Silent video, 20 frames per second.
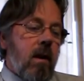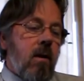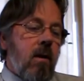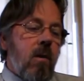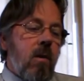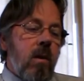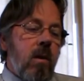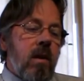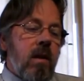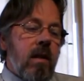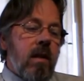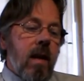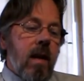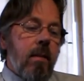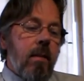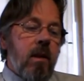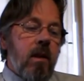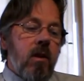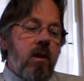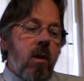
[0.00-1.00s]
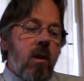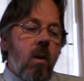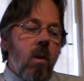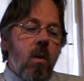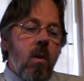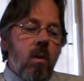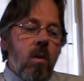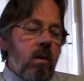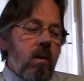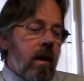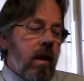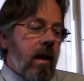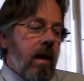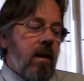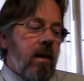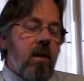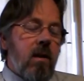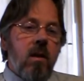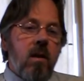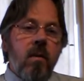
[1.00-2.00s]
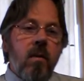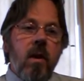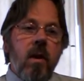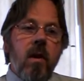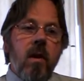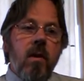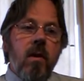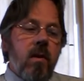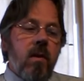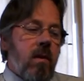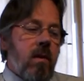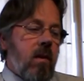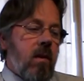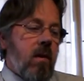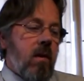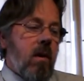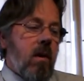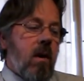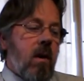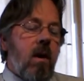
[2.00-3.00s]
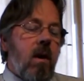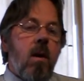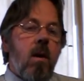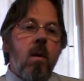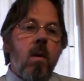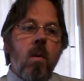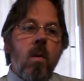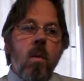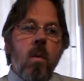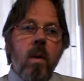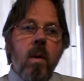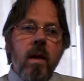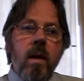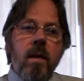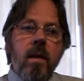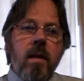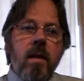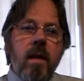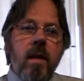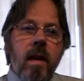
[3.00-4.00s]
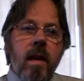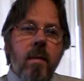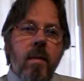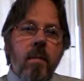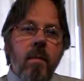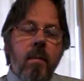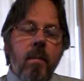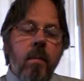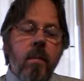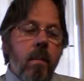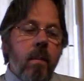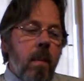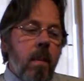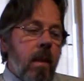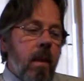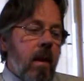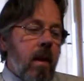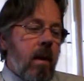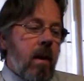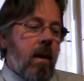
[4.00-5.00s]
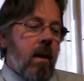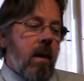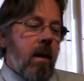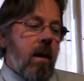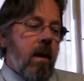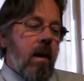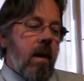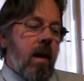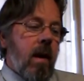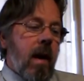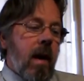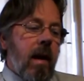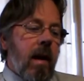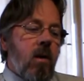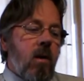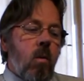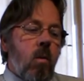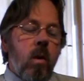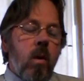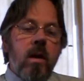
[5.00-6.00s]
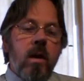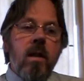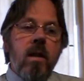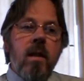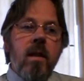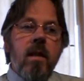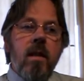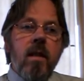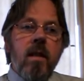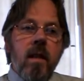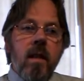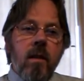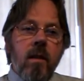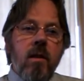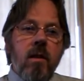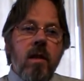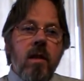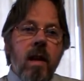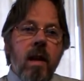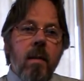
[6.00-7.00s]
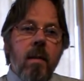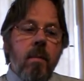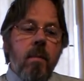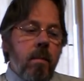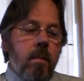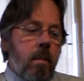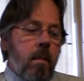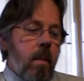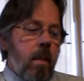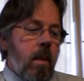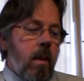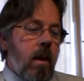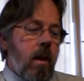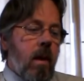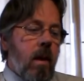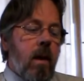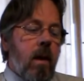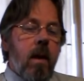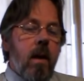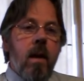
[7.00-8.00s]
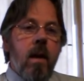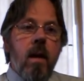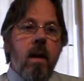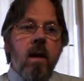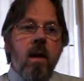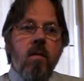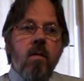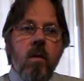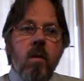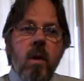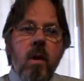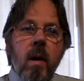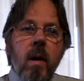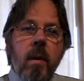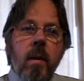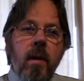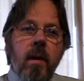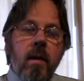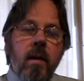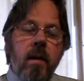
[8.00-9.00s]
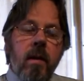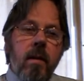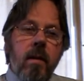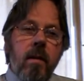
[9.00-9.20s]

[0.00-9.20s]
Who established all the ends of the earth? What is his name? And what is his son's name? If you know it.